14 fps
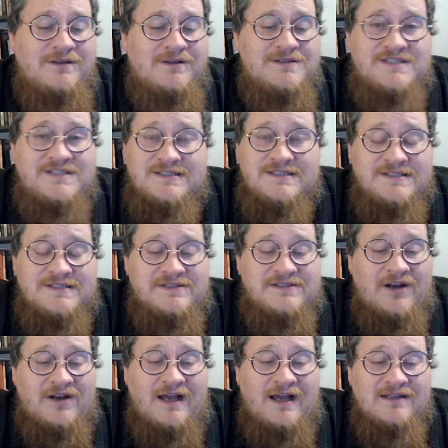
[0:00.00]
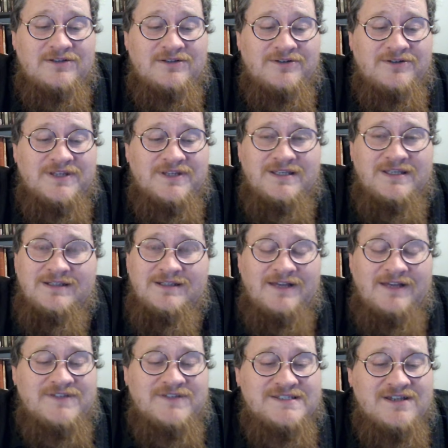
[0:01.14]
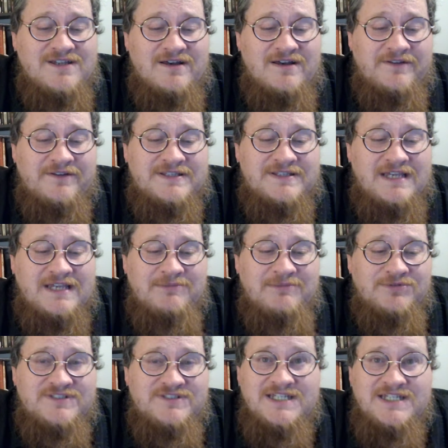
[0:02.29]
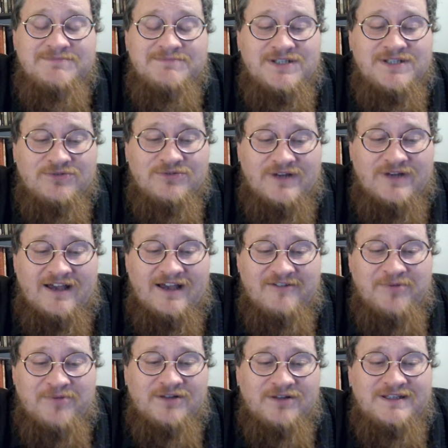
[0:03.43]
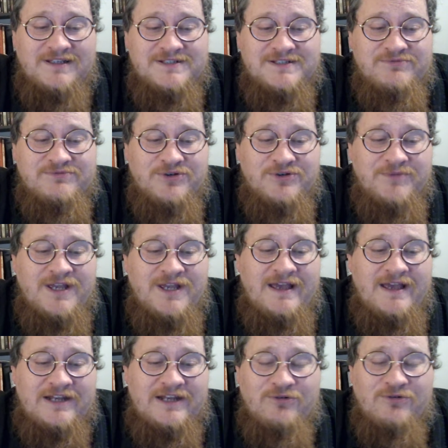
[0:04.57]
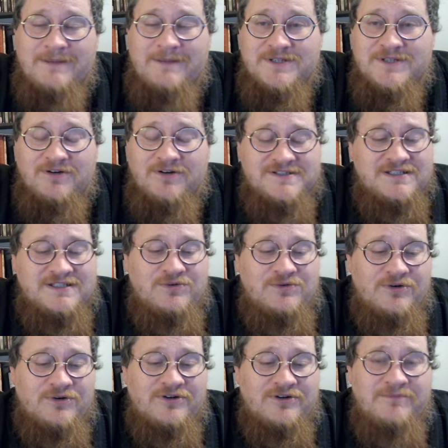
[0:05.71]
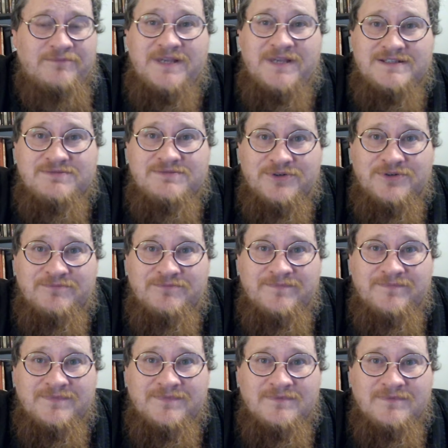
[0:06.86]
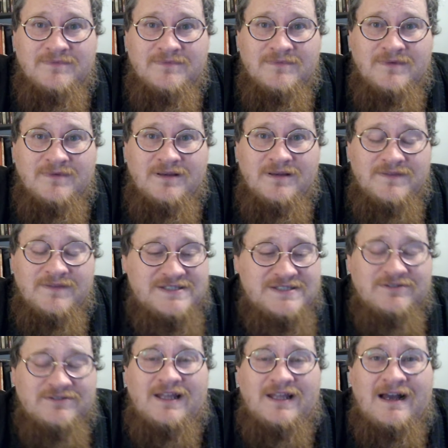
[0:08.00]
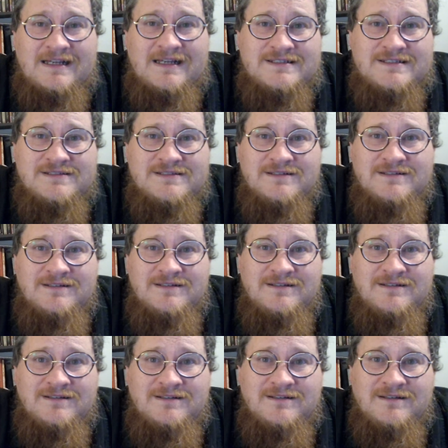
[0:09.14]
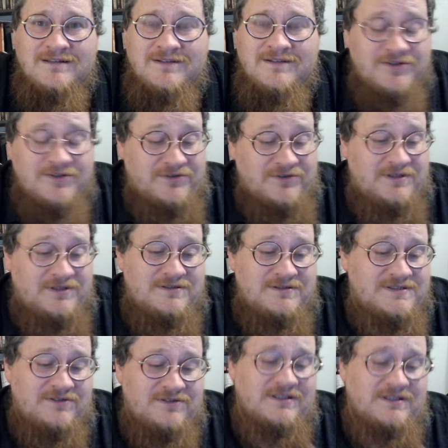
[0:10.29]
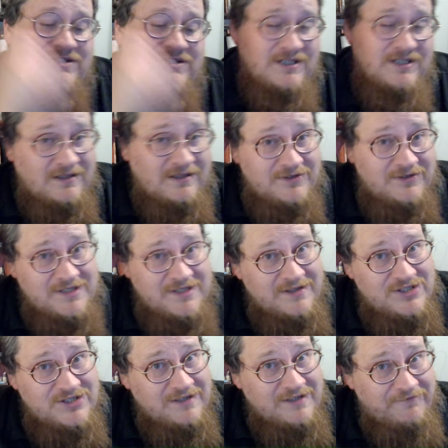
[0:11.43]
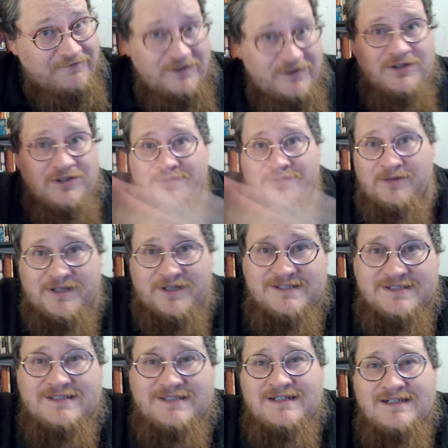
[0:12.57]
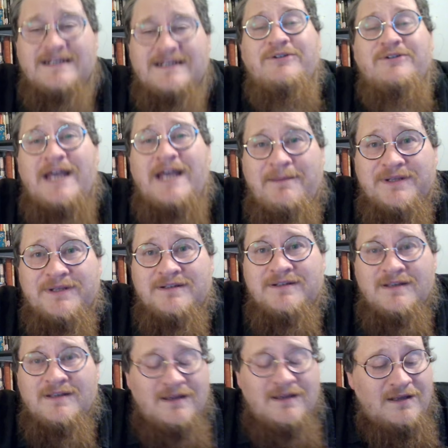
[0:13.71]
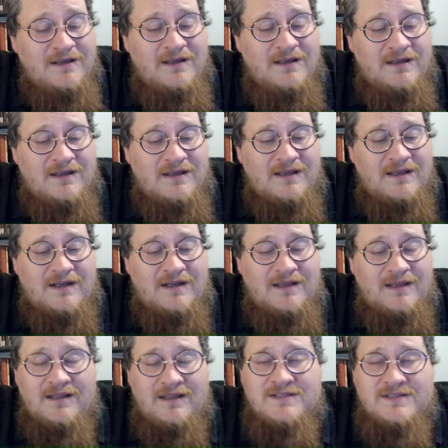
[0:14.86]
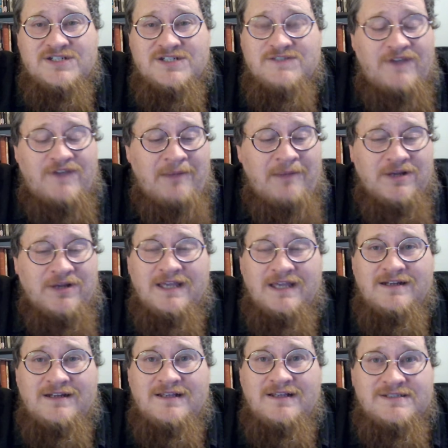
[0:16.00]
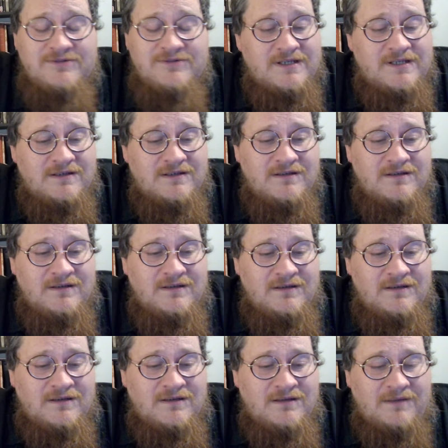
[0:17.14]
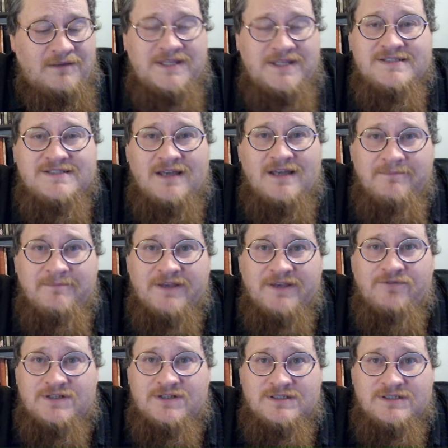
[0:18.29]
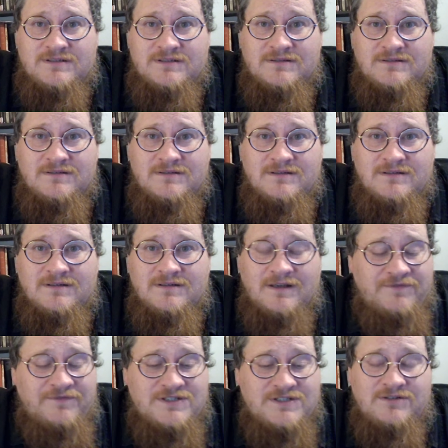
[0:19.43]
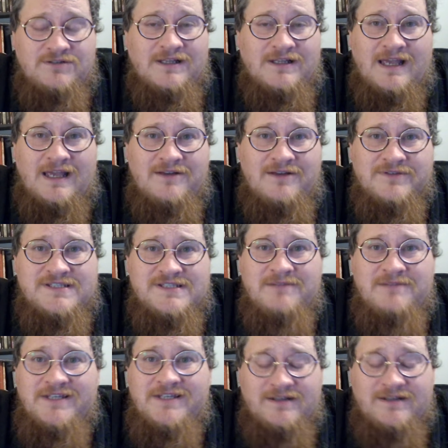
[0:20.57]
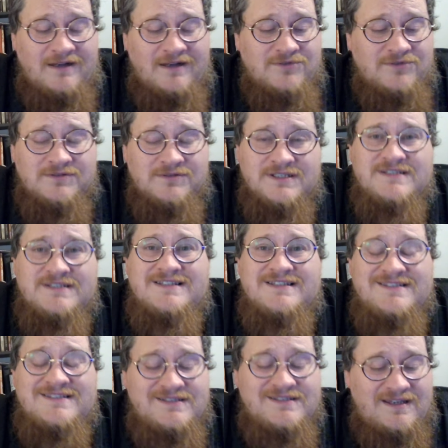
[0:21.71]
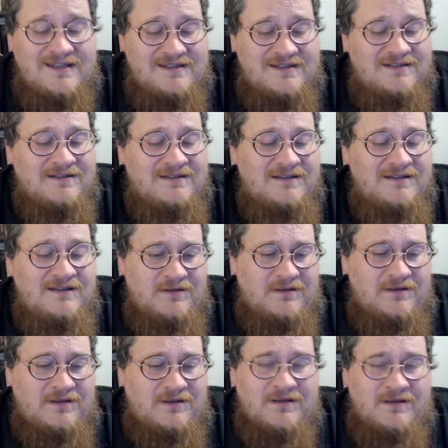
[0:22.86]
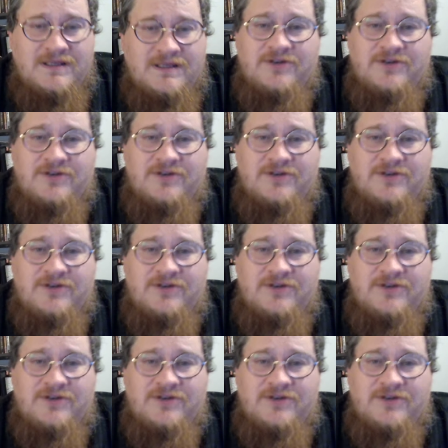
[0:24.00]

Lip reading: senses on high alert, the kid left his gun on the table, tiptoed out of Paulita's room, and crept across the corridor to Pete's room. These are lies. Certainly, there's nothing she can footnote here because that's not how it happened. And it's just fabricated history. I mean, this ought to be a fictional account. This ought to be a novel. This is insane. In